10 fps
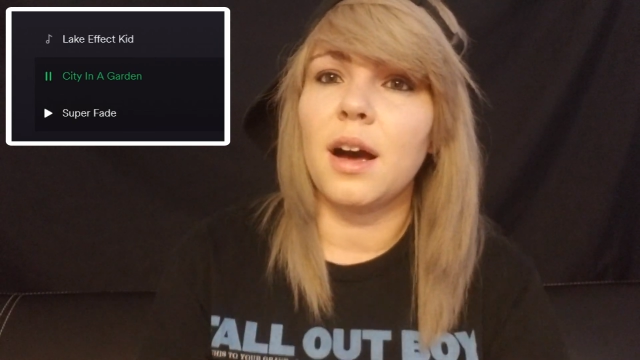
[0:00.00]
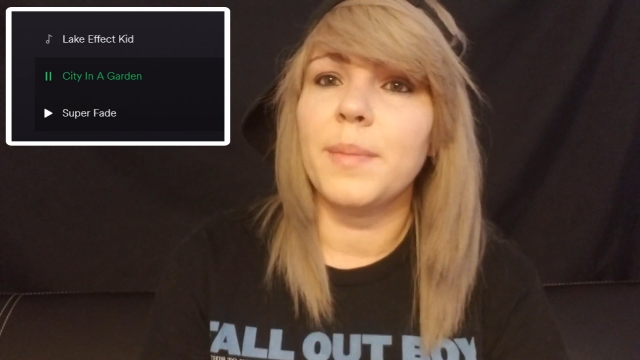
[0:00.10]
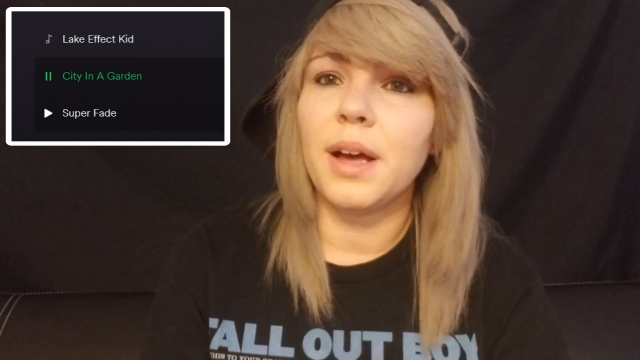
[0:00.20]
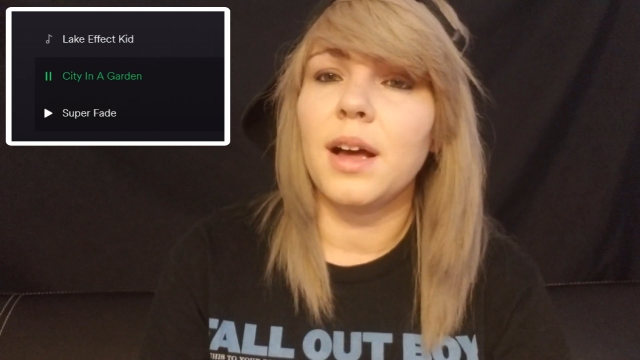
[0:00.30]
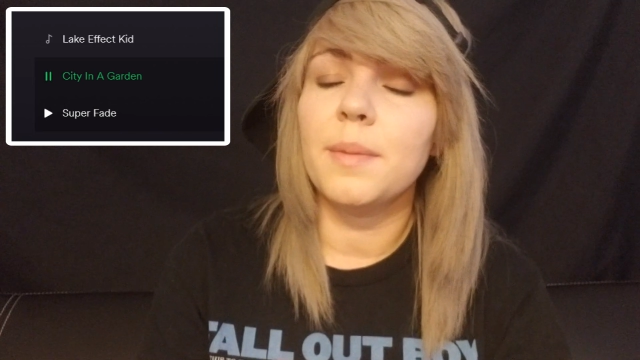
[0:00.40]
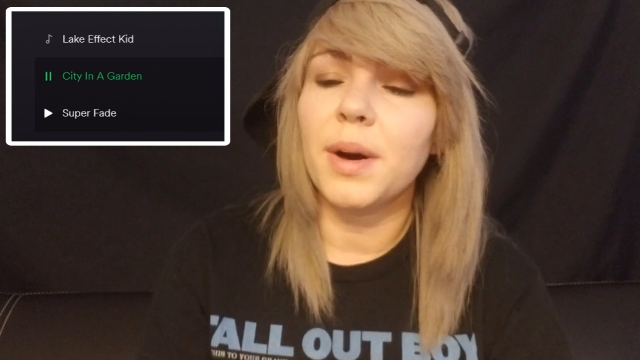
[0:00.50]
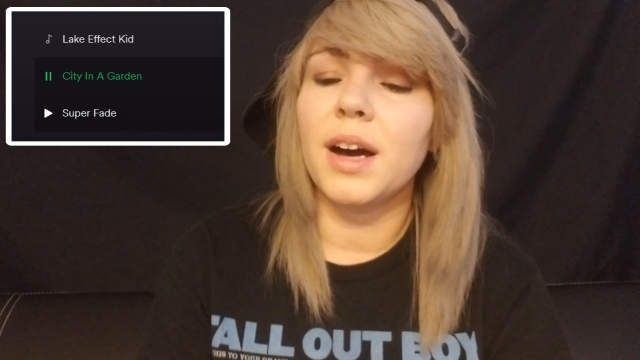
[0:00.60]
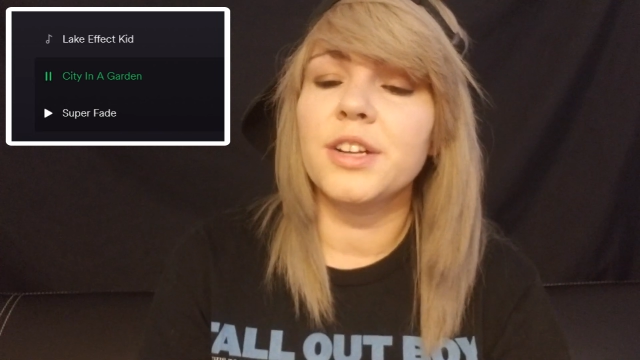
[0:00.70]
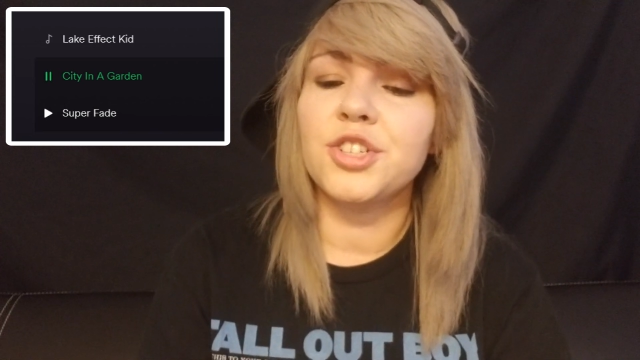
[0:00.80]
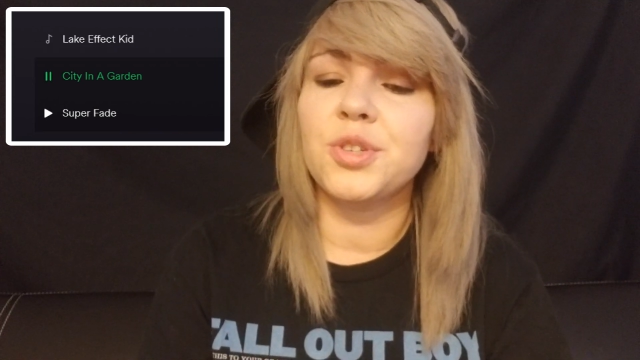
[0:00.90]

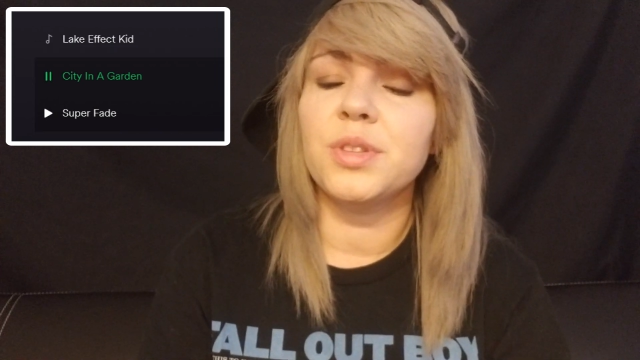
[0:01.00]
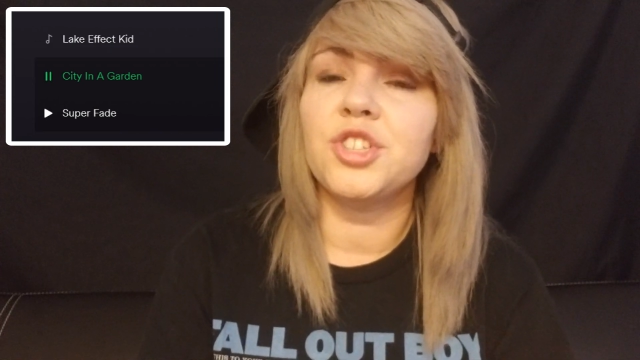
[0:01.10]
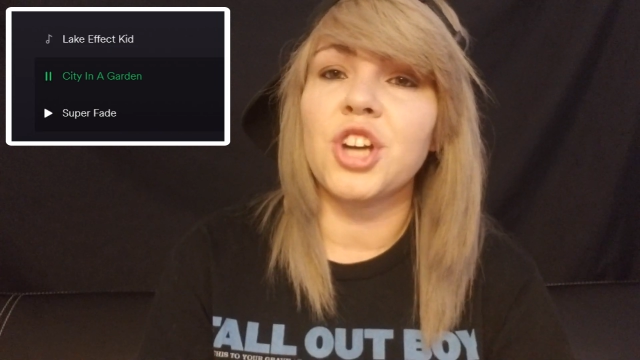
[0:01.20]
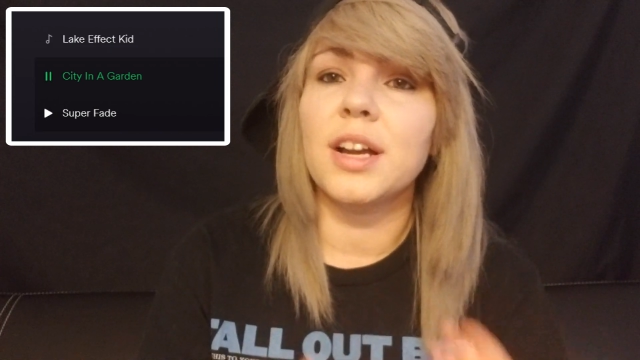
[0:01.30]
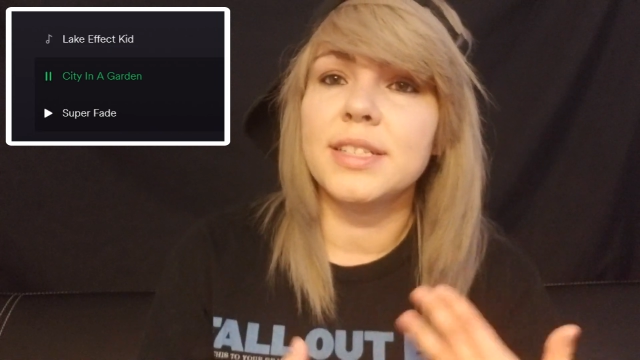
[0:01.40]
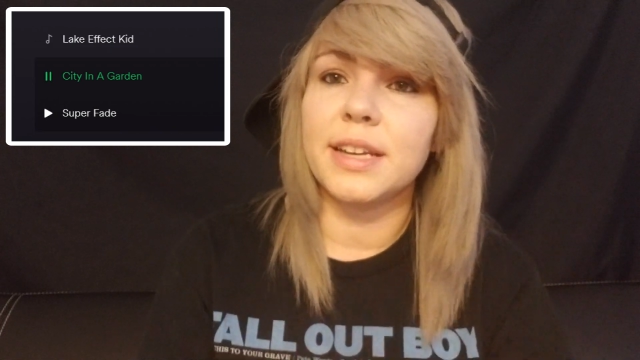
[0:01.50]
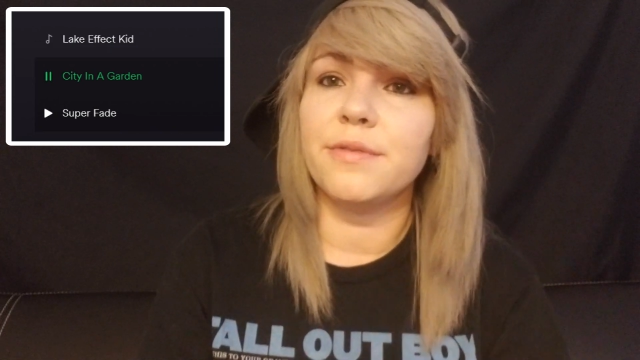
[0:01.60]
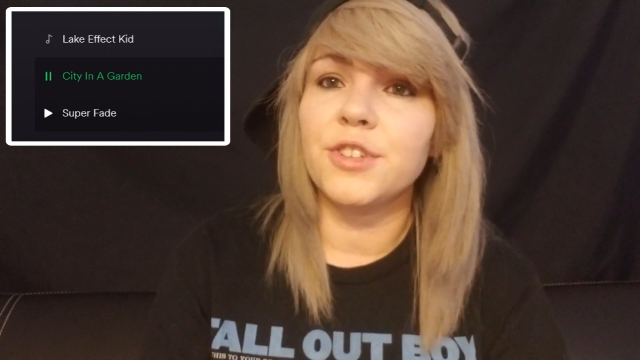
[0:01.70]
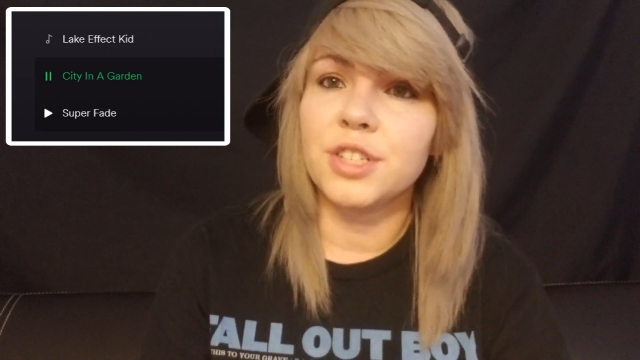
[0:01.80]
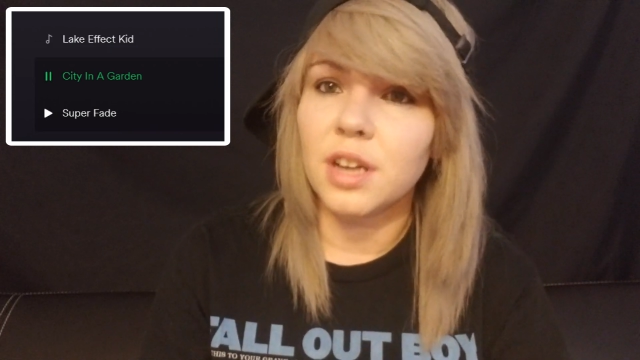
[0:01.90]
homage to the John
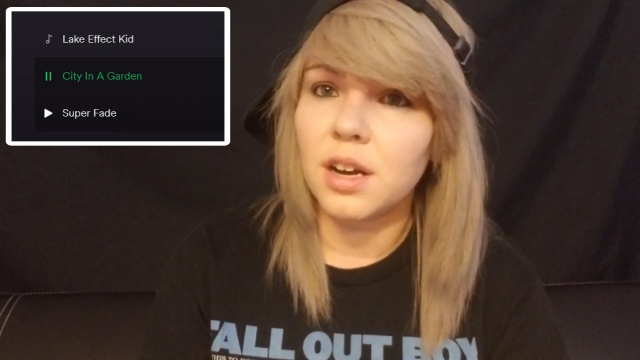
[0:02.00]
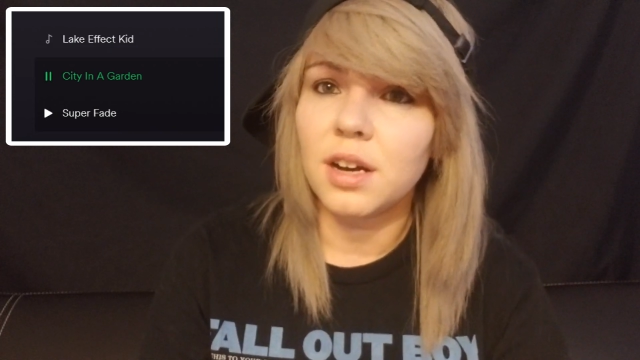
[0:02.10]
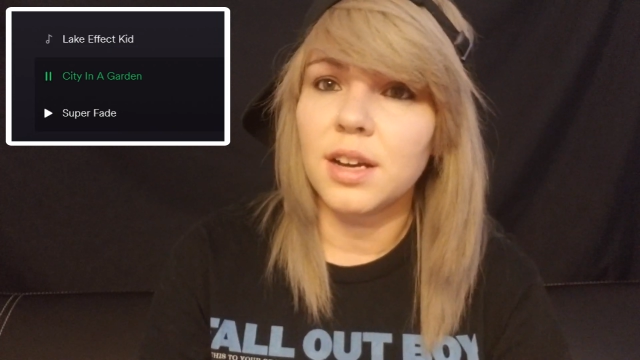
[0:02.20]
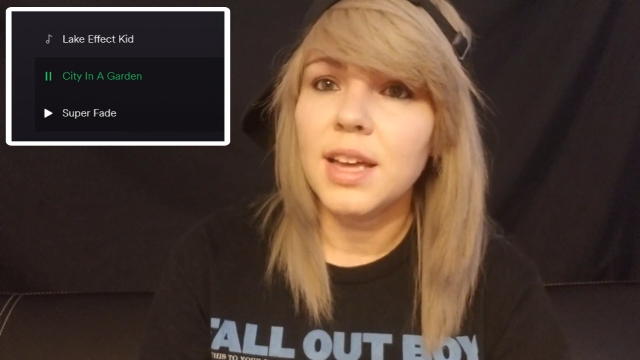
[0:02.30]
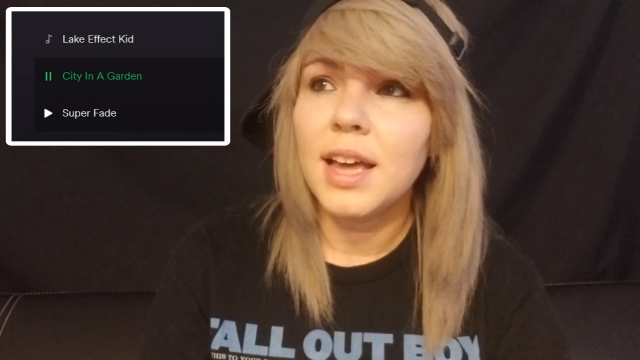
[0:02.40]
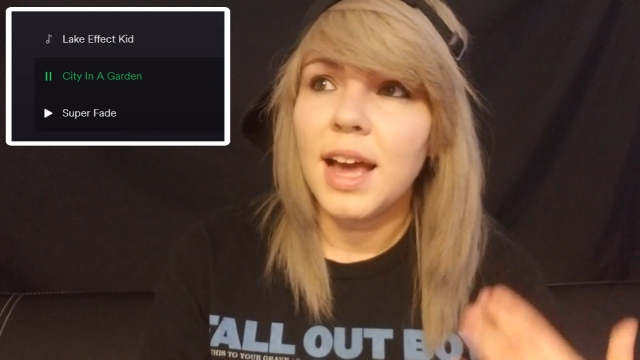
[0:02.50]
Denver song.